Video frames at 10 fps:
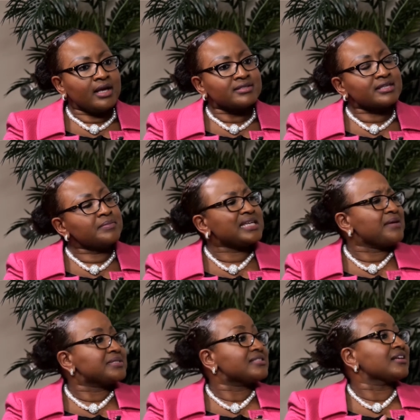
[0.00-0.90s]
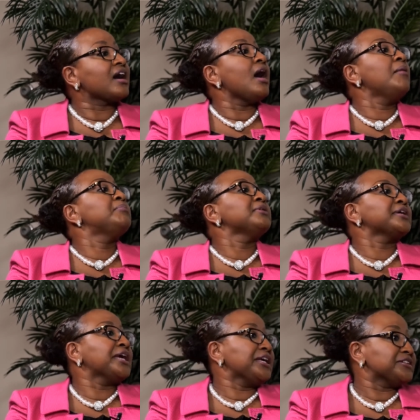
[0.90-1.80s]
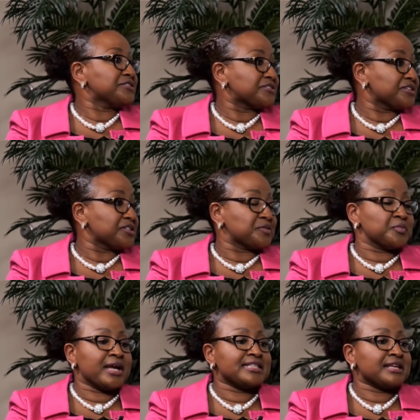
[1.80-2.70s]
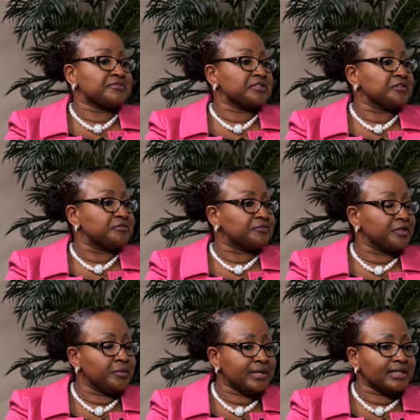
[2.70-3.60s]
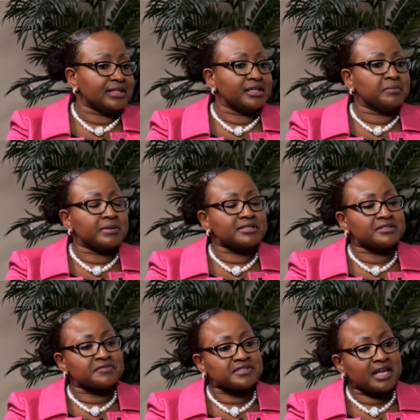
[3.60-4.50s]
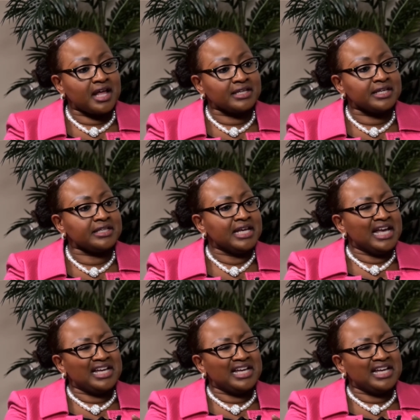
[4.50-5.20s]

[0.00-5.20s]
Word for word: Sometimes it's a complicated cyst where it's have a little fluid, a little bits of solid.